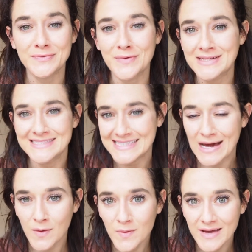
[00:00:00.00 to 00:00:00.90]
runs
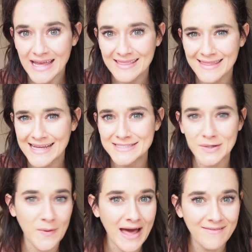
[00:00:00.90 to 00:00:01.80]
out and they
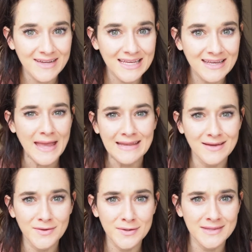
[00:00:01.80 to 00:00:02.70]
don't have any
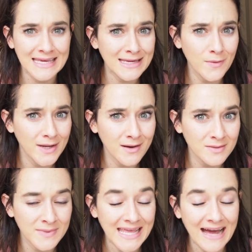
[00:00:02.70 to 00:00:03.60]
painkiller thing going
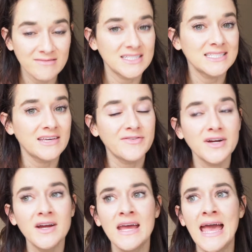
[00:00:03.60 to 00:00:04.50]
on when they have to
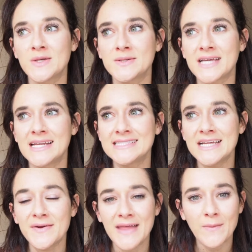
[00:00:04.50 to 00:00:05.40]
deliver. So I was kind of
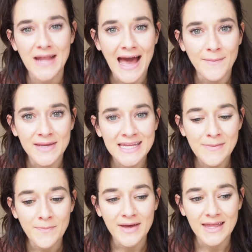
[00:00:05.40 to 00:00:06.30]
scared that would
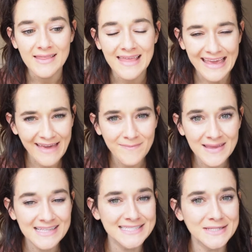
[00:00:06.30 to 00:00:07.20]
happen, but they gave
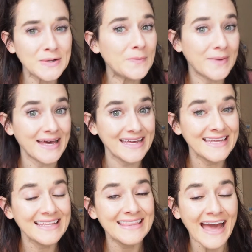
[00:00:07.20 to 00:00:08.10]
me this little
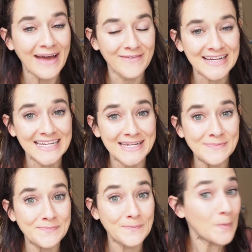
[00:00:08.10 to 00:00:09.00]
button that if I
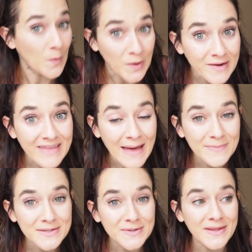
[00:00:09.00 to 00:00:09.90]
needed more of the
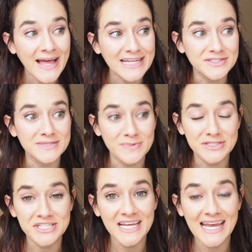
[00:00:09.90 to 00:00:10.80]
epidural, I can just
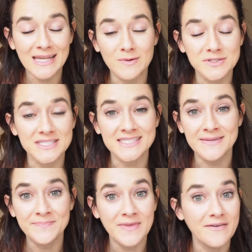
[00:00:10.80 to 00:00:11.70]
push it and it would just
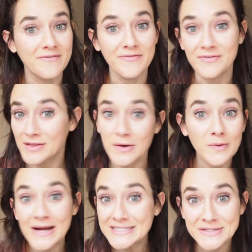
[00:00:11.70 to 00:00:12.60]
flow
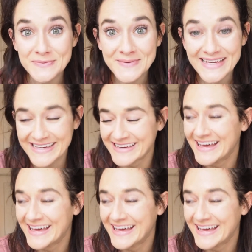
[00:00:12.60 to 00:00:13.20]
right to me.